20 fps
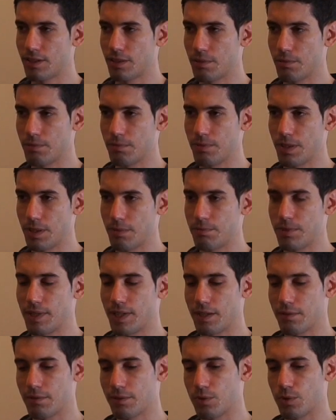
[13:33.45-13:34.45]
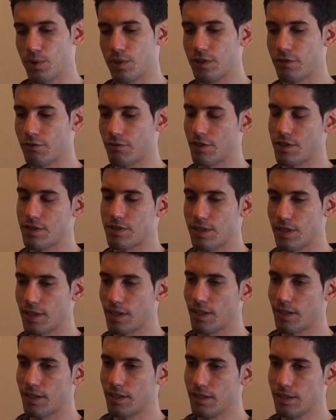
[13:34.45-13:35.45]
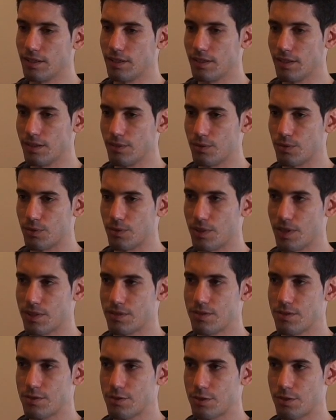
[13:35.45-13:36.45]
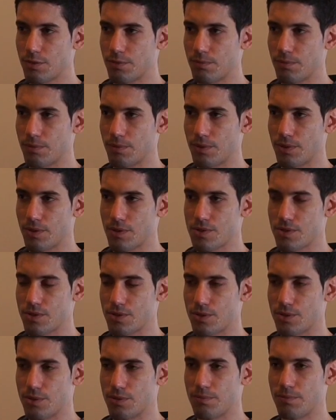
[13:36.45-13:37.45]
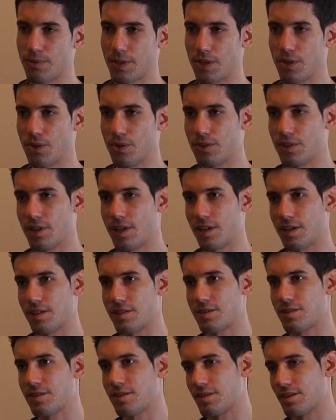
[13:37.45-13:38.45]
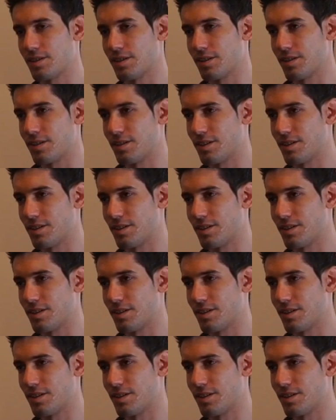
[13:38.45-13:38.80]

they, will be able to interface directly into that system and also prioritize the,